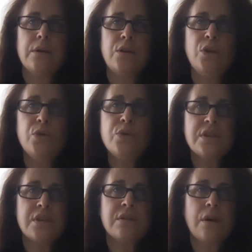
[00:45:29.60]
use
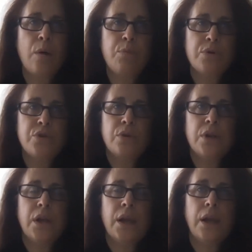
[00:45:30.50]
this
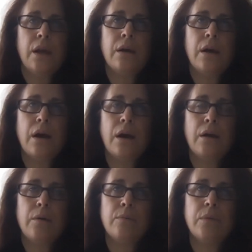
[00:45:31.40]
opportunity
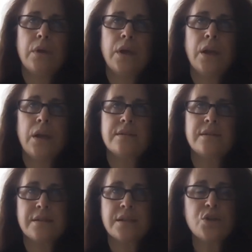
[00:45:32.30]
in a
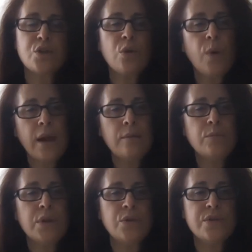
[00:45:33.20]
sensational way,
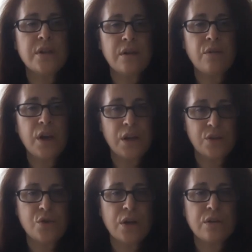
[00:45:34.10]
but use it in a very
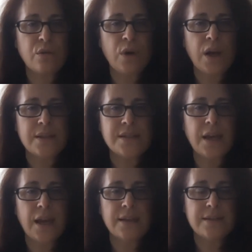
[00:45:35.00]
constructive way and
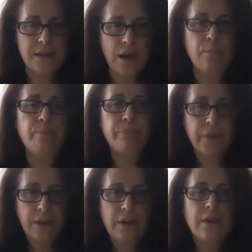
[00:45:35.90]
say, it's time.
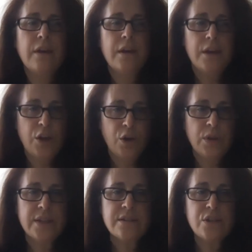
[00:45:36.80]
You know,
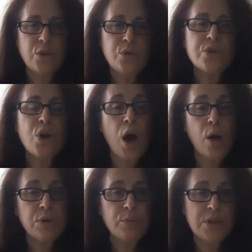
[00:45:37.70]
let's use
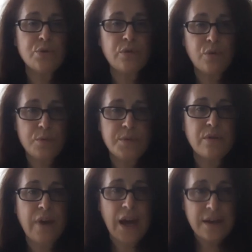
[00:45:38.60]
complementary forms
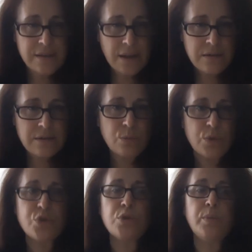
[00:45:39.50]
of access,
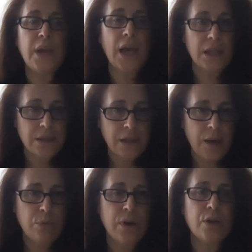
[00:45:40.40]
which could be at the
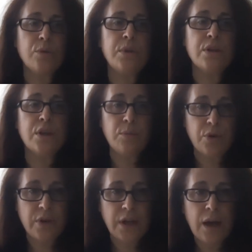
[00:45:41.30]
library, it could be the
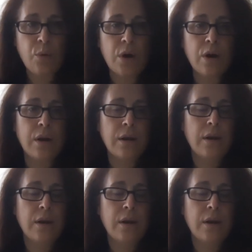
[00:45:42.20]
community network